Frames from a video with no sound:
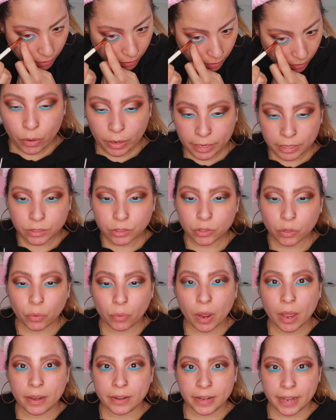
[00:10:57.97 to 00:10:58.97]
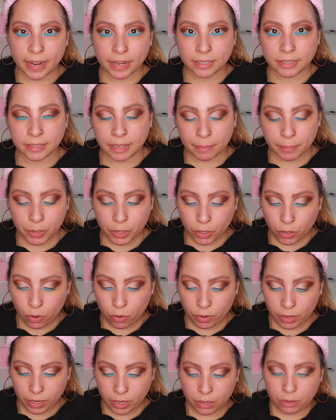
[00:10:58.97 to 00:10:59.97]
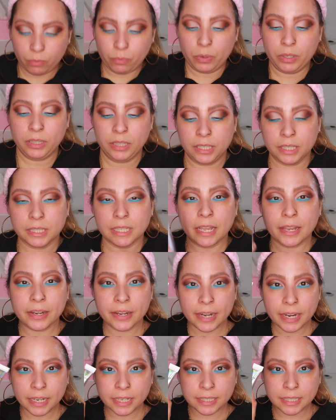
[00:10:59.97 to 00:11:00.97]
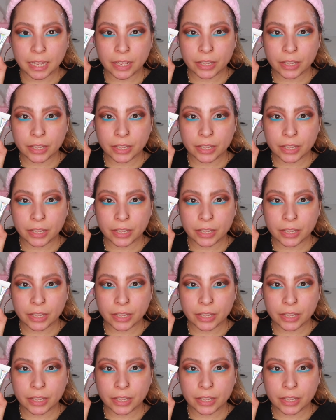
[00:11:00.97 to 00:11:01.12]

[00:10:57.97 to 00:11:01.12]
Okay, so next I'm gonna go in with this NYX